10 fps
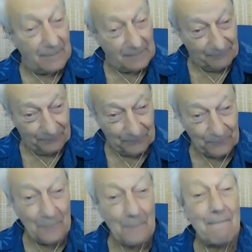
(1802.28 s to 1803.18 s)
a different
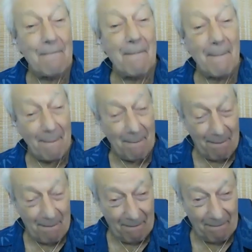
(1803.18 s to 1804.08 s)
it's a different
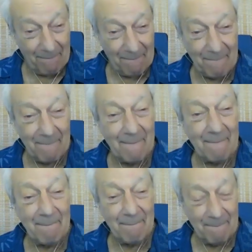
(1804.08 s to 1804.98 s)
expression uh, of
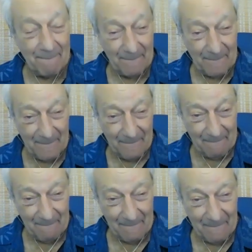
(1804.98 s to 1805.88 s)
of how I'm
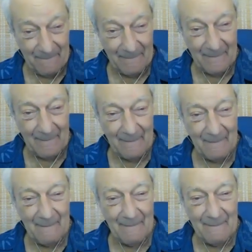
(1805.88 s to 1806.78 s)
trying to maintain
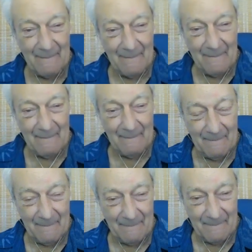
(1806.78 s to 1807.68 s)
some
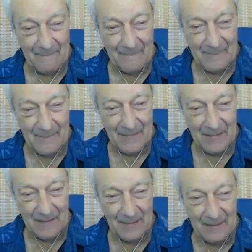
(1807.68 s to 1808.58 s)
level of of uh,
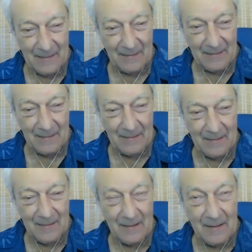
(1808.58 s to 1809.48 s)
tranquility
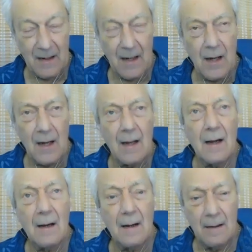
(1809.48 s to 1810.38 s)
that
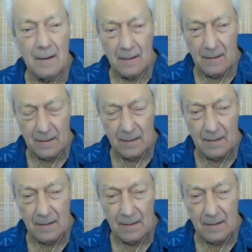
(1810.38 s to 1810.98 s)
you're you're messing with,